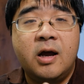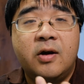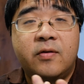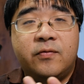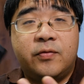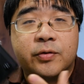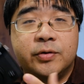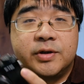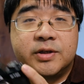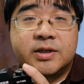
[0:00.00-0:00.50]

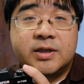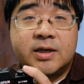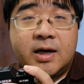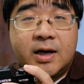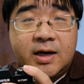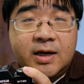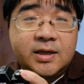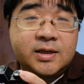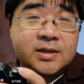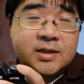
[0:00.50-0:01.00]
for the
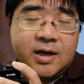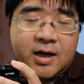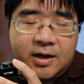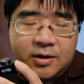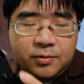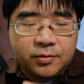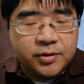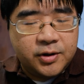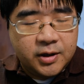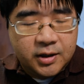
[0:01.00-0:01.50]
size, I
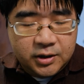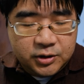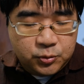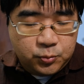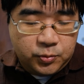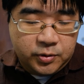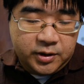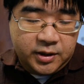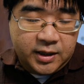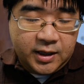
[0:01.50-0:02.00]
don't think it's
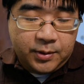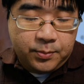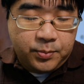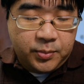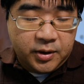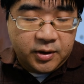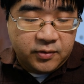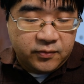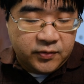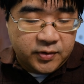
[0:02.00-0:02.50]
really that
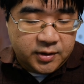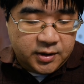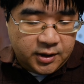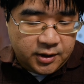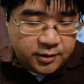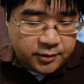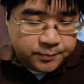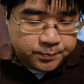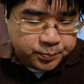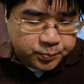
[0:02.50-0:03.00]
big of a
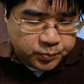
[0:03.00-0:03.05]
deal.